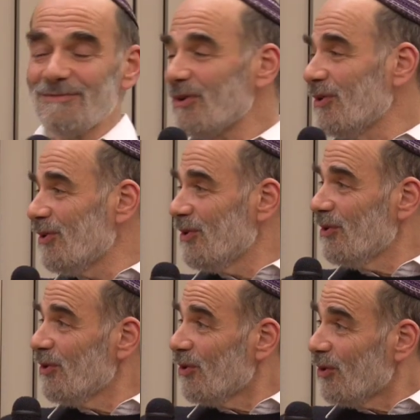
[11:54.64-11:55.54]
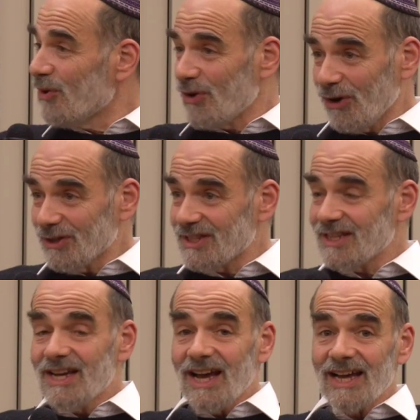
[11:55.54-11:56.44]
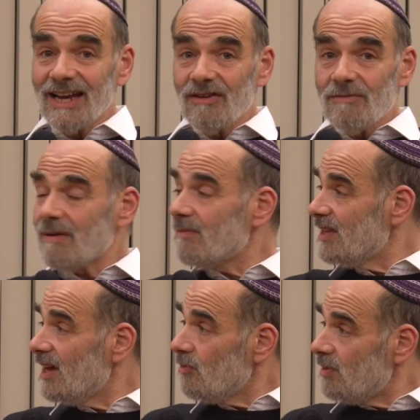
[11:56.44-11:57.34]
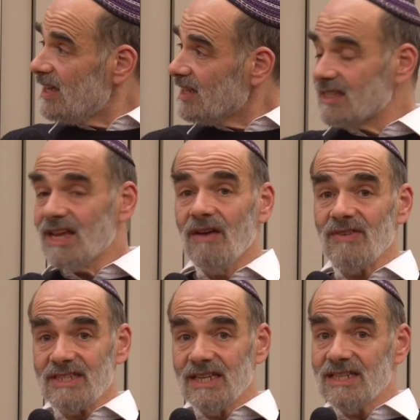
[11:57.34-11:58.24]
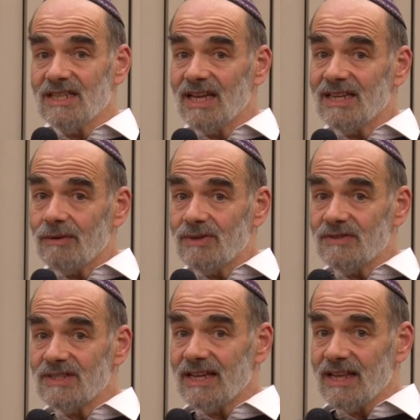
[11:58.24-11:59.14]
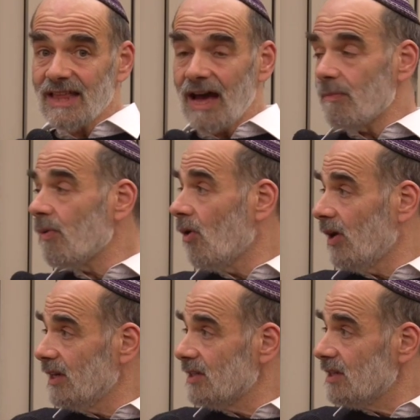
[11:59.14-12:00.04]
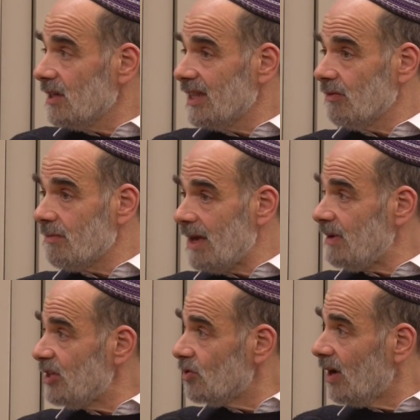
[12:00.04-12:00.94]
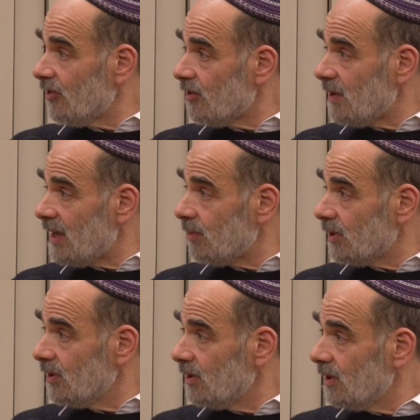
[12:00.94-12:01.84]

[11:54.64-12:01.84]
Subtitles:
or not? And I remember the opening service, and I would have said at that point there were maybe 200 people